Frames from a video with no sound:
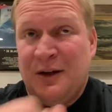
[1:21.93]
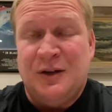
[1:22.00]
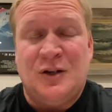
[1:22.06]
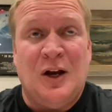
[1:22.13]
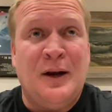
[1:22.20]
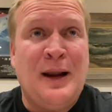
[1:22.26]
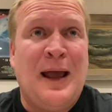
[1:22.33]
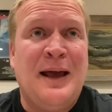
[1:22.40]

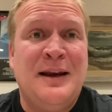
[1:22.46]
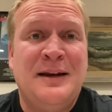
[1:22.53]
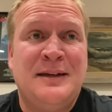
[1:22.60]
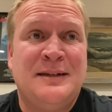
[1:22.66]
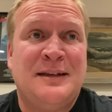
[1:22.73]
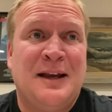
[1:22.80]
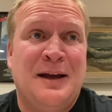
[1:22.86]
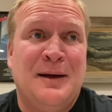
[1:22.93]
John
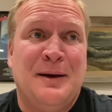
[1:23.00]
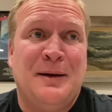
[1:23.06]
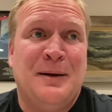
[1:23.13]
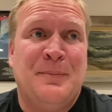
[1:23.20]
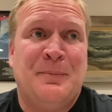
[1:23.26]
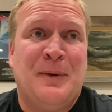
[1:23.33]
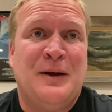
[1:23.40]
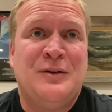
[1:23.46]
has a, a
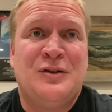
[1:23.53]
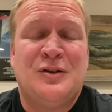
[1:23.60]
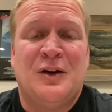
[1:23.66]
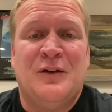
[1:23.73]
bunch